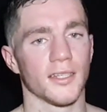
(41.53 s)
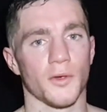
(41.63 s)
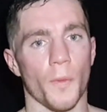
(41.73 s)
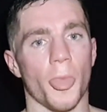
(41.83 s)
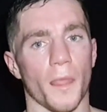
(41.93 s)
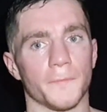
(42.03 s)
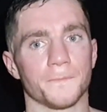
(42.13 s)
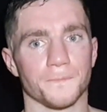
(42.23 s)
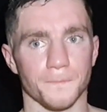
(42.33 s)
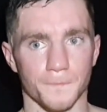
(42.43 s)
You obviously
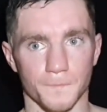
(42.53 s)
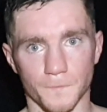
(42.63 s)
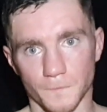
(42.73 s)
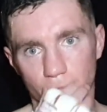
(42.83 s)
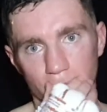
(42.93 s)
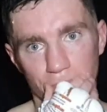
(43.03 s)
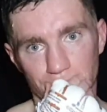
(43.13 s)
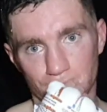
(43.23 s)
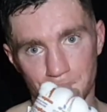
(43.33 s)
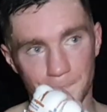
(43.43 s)
were able to fight in London
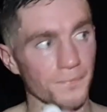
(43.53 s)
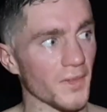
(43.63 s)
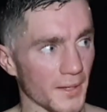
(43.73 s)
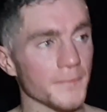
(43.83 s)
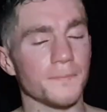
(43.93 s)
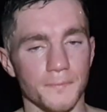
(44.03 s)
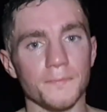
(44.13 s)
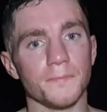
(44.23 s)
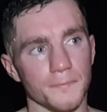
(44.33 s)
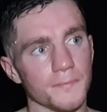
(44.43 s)
last time out as well.
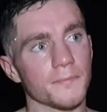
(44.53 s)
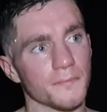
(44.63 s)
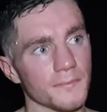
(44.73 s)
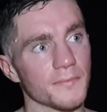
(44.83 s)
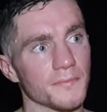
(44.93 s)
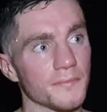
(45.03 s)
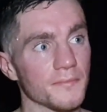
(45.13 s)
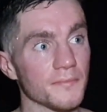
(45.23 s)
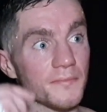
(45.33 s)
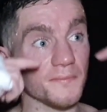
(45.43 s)
Galway,
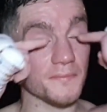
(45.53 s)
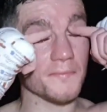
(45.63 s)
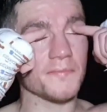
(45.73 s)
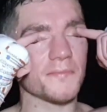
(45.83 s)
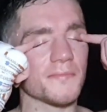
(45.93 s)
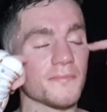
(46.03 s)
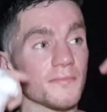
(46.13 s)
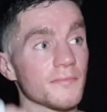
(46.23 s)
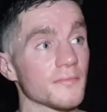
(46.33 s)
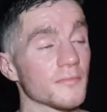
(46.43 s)
Galway
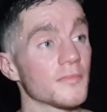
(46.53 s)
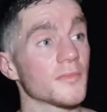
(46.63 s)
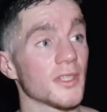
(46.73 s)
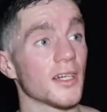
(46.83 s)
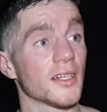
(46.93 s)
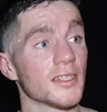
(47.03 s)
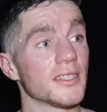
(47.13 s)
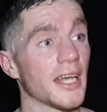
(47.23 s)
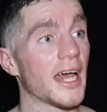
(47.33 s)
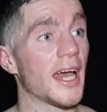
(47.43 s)
obviously is your home now as
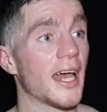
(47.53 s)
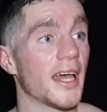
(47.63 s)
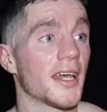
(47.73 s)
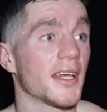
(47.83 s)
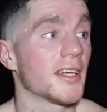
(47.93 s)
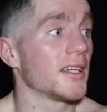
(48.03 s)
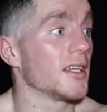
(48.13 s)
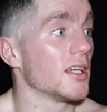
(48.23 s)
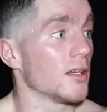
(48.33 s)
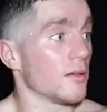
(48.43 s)
it is, but
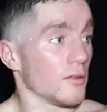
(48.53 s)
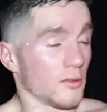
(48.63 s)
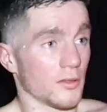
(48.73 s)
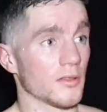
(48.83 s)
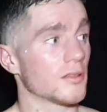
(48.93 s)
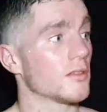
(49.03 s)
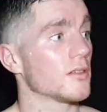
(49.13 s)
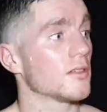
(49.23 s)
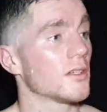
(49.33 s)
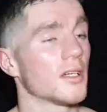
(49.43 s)
there's not many fighters could
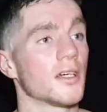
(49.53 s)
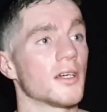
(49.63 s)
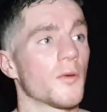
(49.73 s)
sort of,